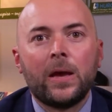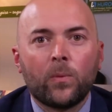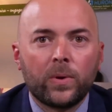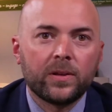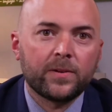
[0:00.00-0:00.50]

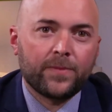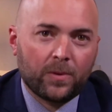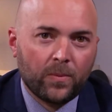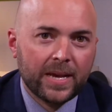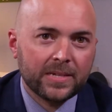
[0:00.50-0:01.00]
We looked for
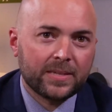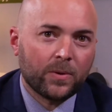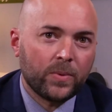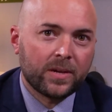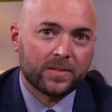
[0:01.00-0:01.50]
ways that
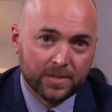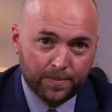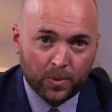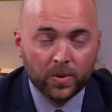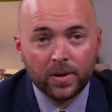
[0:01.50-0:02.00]
we could
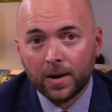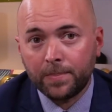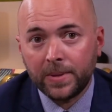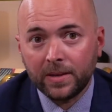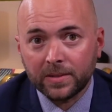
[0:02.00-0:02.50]
support our
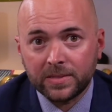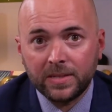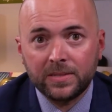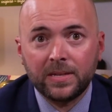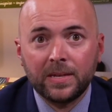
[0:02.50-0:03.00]

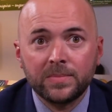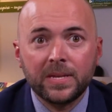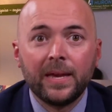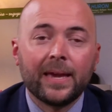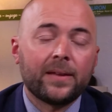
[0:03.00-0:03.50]
PLC teams
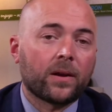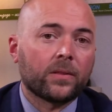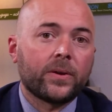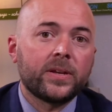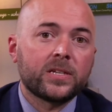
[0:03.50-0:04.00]
and our
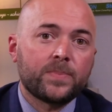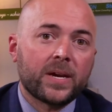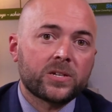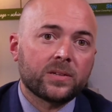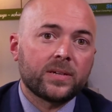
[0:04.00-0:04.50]
learning
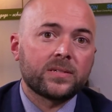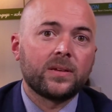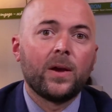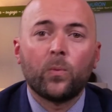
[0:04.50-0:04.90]
specialists.